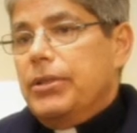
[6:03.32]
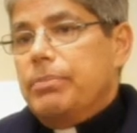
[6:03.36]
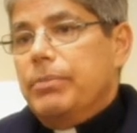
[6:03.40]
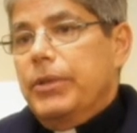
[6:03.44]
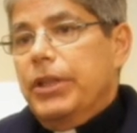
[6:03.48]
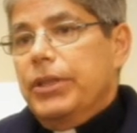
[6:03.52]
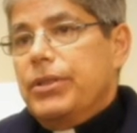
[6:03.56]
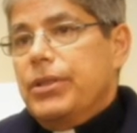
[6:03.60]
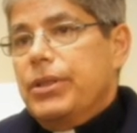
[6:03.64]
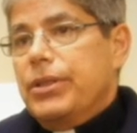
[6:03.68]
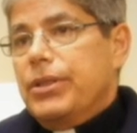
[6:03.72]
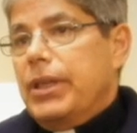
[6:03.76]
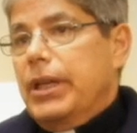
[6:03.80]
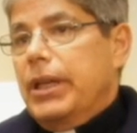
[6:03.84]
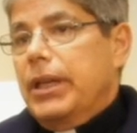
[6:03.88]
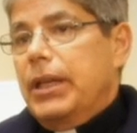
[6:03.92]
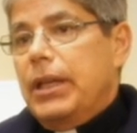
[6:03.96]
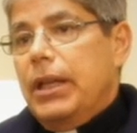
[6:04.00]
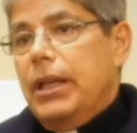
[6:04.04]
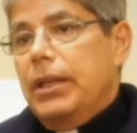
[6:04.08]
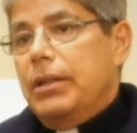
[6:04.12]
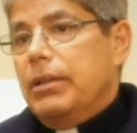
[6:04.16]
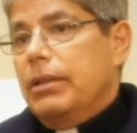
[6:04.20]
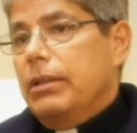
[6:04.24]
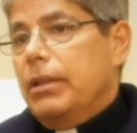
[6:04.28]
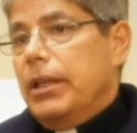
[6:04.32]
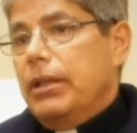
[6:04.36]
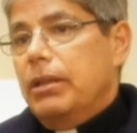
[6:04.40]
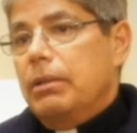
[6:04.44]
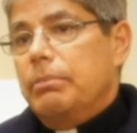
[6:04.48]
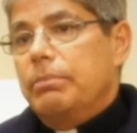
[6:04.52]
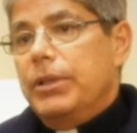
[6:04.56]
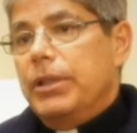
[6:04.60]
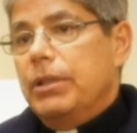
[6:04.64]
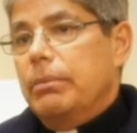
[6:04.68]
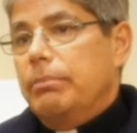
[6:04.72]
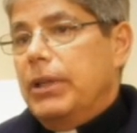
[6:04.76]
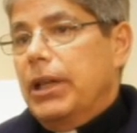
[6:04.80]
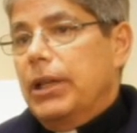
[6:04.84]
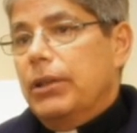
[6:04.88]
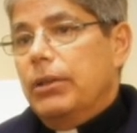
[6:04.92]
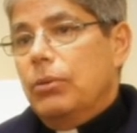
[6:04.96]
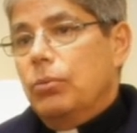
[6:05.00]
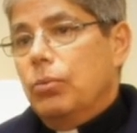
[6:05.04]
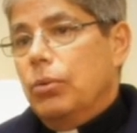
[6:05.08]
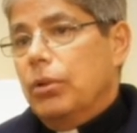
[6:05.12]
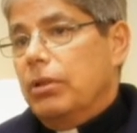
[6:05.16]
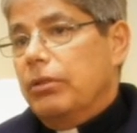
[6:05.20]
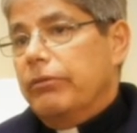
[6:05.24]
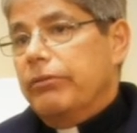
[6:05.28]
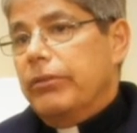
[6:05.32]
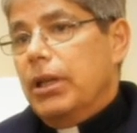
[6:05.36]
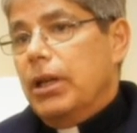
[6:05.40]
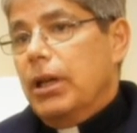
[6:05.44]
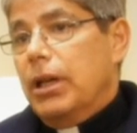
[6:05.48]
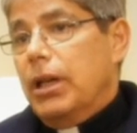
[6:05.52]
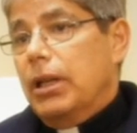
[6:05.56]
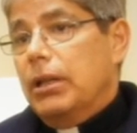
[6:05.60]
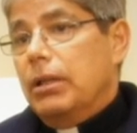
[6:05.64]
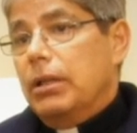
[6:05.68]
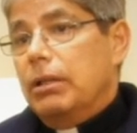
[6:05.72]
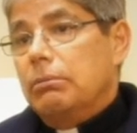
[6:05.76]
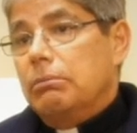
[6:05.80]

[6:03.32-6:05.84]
much as I can to let it be about the Word of God